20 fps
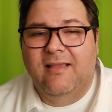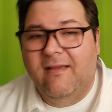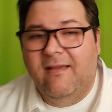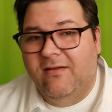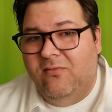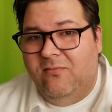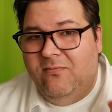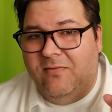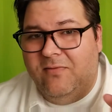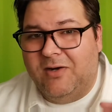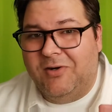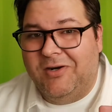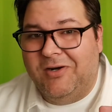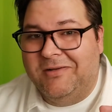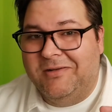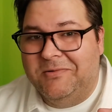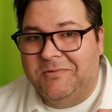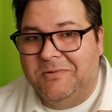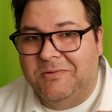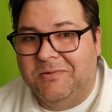Very
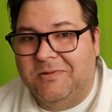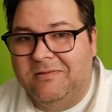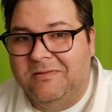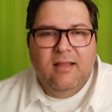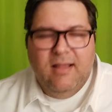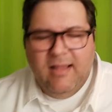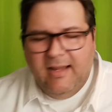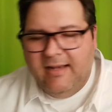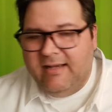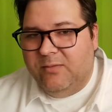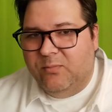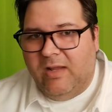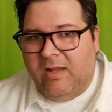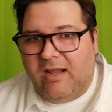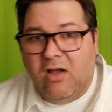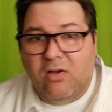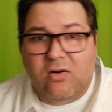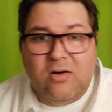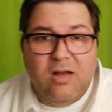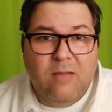cool. Anyway,
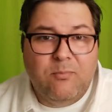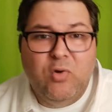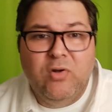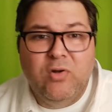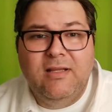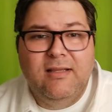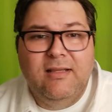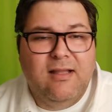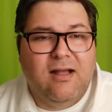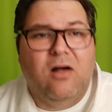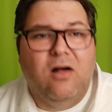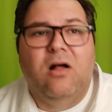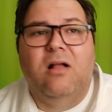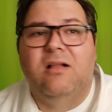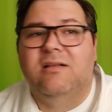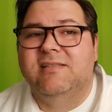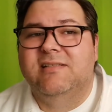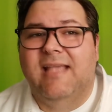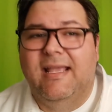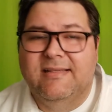Ramón y
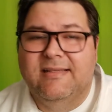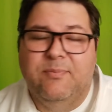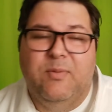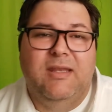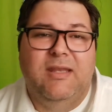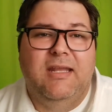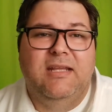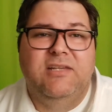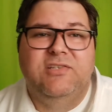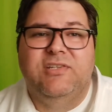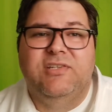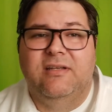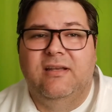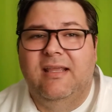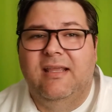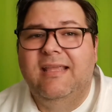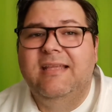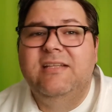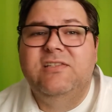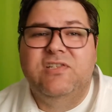Cajal's explanation
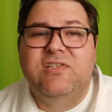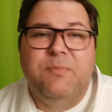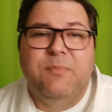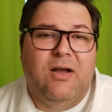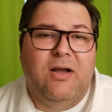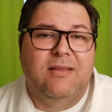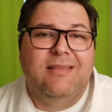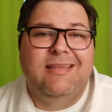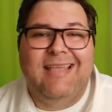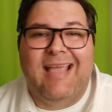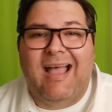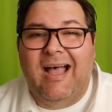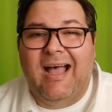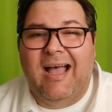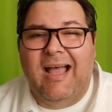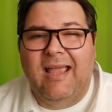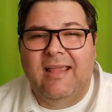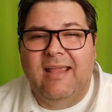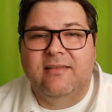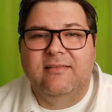hinged upon the
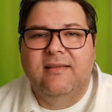eyes.